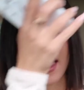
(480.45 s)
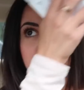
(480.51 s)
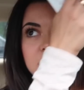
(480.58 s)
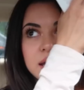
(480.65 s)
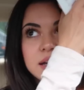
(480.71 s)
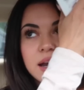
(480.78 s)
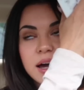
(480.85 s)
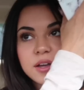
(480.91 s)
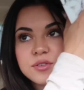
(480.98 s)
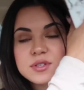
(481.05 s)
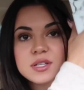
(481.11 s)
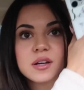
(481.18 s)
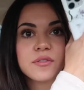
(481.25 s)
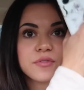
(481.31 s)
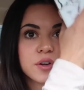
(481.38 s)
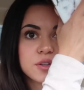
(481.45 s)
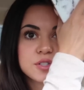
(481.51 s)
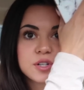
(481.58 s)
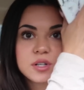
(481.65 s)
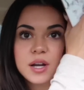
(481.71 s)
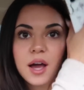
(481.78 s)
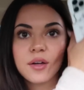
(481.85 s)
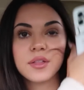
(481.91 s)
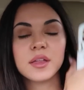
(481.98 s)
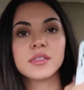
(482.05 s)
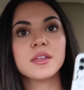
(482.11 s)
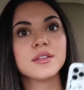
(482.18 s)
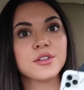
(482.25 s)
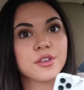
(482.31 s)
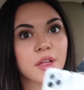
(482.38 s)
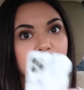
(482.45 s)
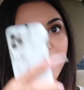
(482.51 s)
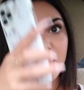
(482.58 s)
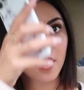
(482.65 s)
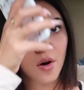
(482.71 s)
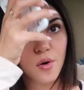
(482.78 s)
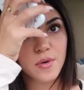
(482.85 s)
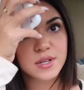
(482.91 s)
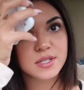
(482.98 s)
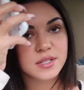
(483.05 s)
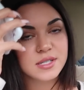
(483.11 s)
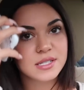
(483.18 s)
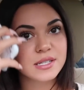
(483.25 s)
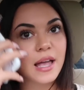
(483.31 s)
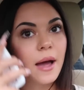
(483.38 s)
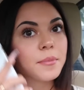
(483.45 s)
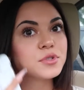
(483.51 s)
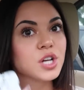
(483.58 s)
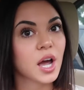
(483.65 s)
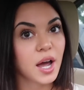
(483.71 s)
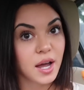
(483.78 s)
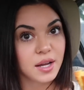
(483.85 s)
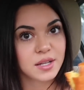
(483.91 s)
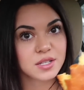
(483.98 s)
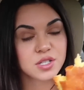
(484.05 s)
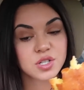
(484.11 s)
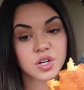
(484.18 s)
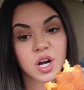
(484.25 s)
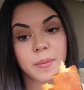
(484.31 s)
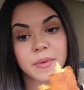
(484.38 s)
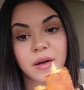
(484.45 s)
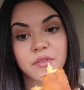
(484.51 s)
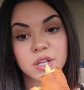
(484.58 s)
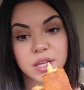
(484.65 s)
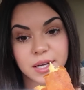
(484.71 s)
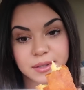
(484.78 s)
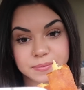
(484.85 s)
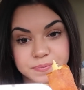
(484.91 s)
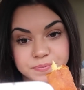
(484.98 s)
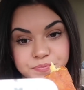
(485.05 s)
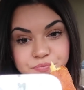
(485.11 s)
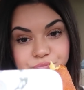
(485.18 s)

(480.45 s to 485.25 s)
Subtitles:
hate not using a filter now that they're like always on Snapchat and Instagram and everything.